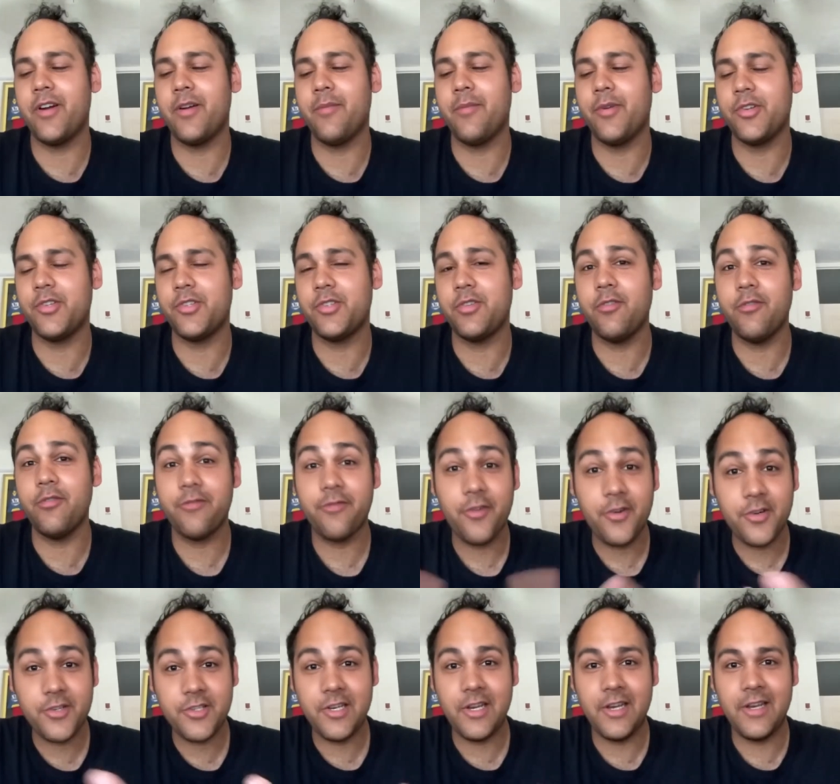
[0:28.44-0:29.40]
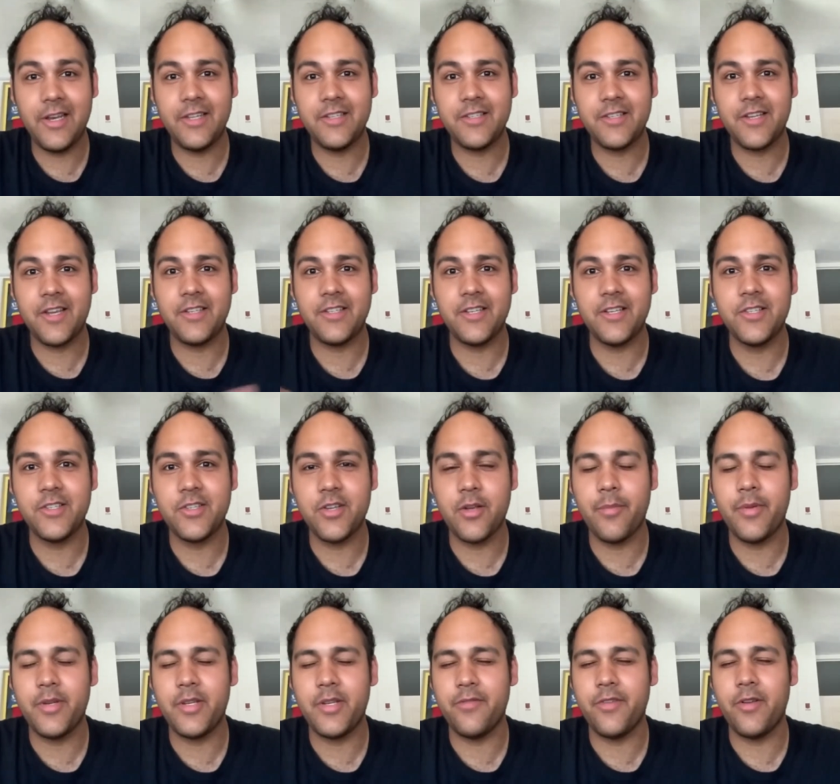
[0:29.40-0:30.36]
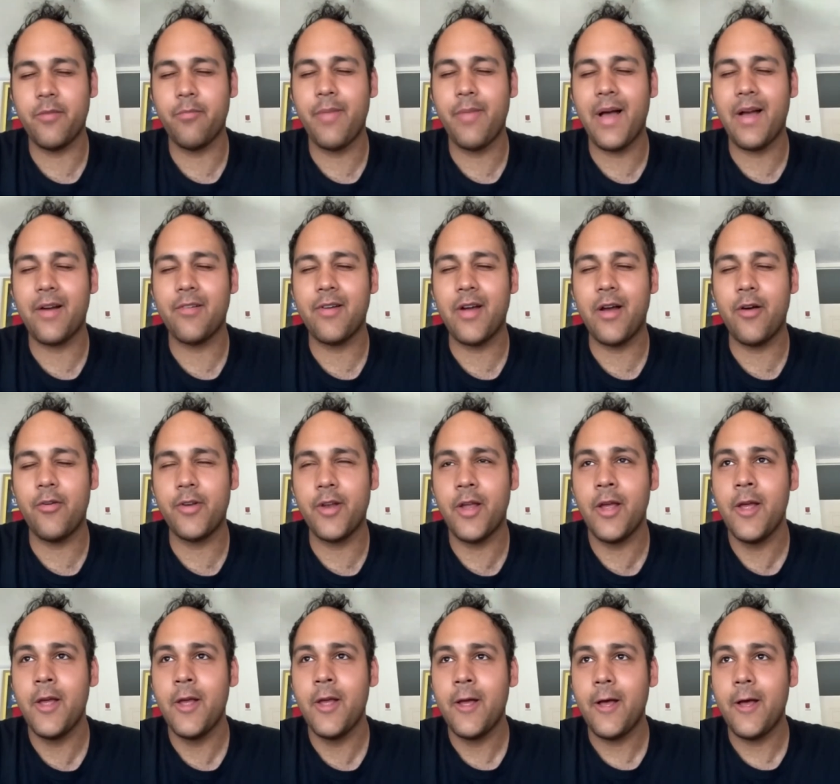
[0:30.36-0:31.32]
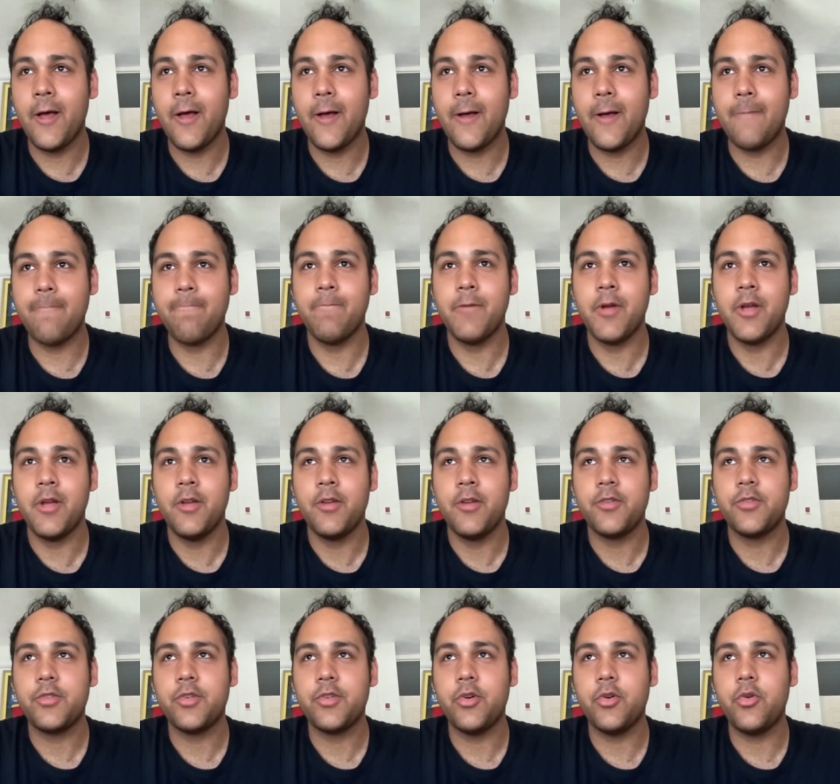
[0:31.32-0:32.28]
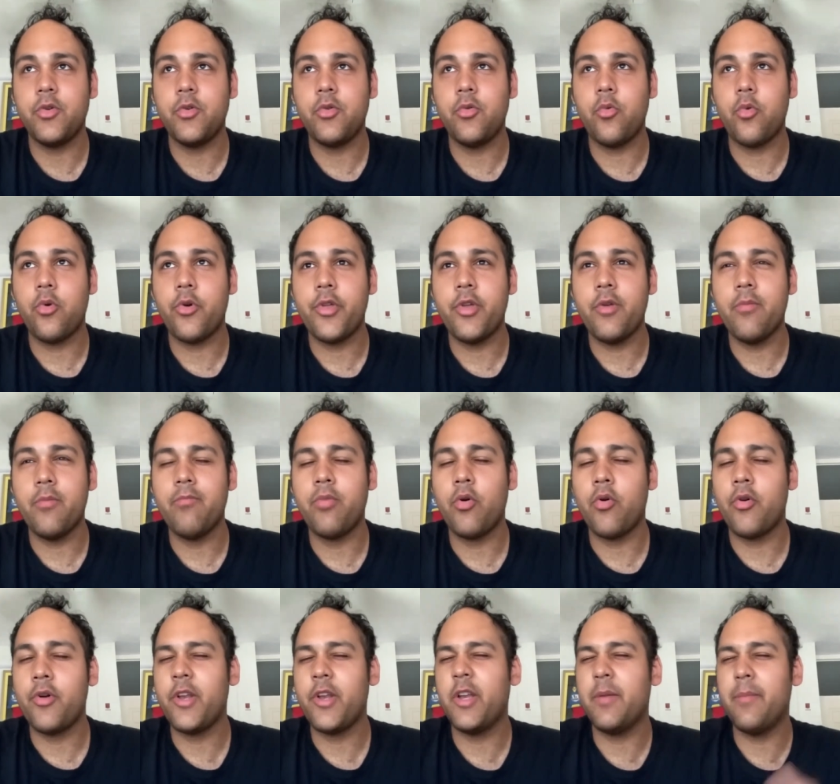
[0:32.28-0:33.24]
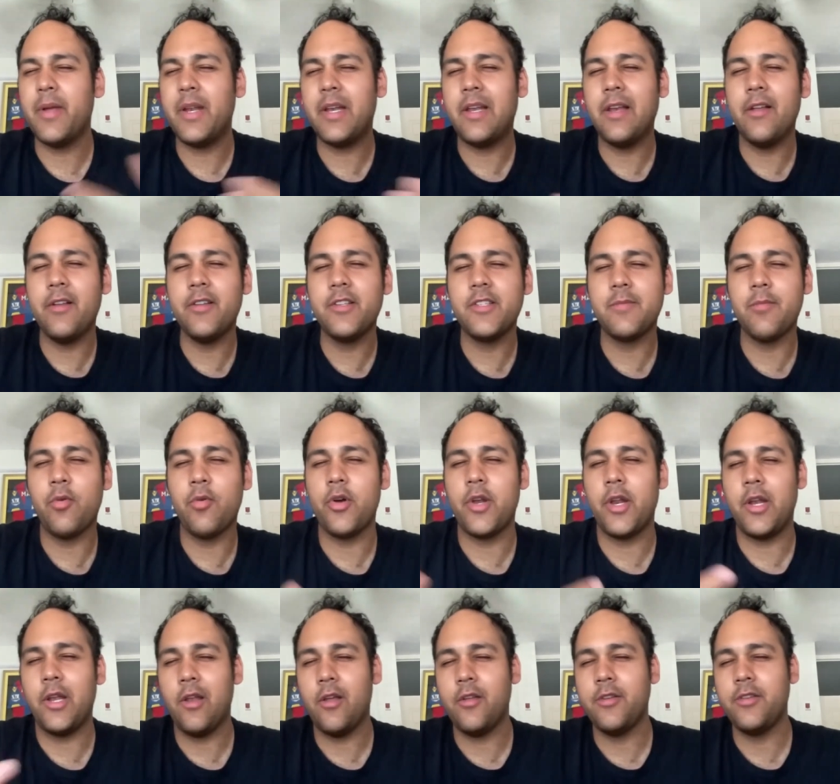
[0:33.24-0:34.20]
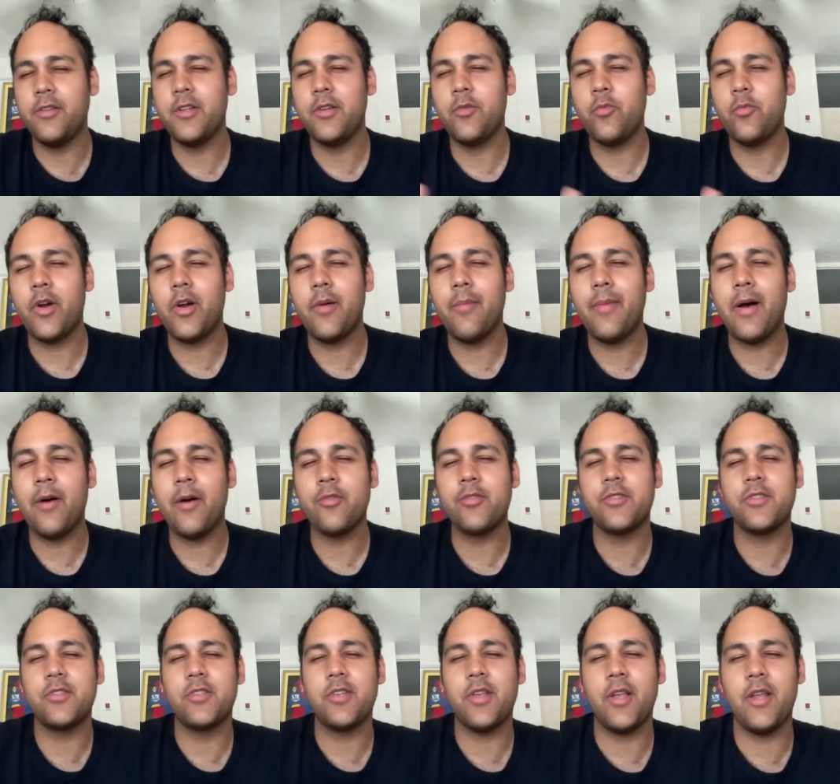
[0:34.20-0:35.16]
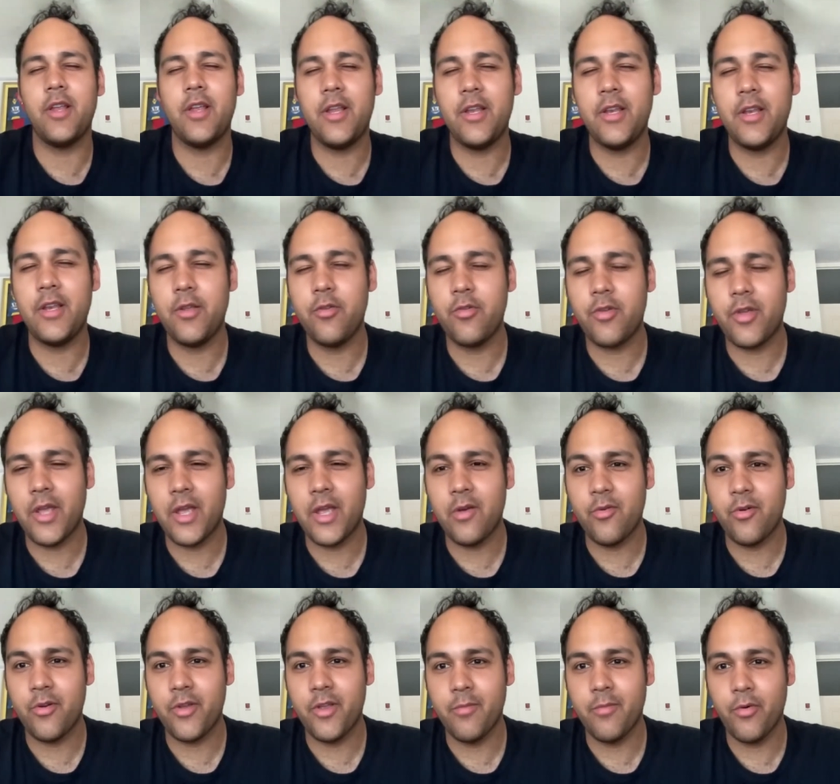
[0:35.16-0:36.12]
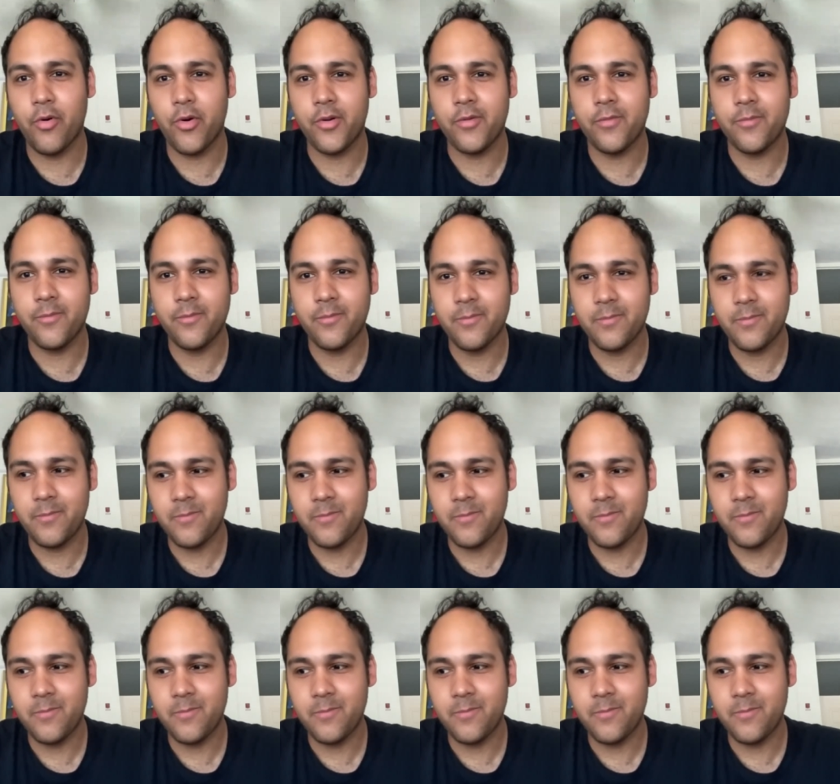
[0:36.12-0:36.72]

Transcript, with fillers: you very much. So, firstly, let's get into a bit of your background. Um, so, were you born in the Midlands, born in London? Whereabouts in the UK were you born?